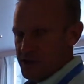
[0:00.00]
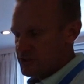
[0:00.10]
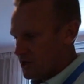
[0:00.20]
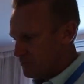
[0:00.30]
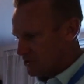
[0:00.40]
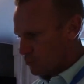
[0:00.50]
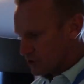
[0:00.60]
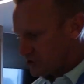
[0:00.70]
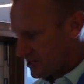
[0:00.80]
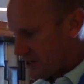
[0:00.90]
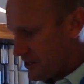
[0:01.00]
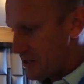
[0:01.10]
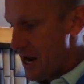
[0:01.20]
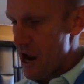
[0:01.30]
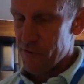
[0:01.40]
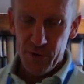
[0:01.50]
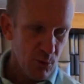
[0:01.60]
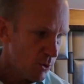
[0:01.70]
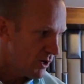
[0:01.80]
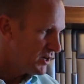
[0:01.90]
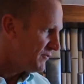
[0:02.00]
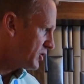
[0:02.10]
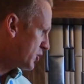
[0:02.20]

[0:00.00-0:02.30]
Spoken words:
Something we're seeing in every one of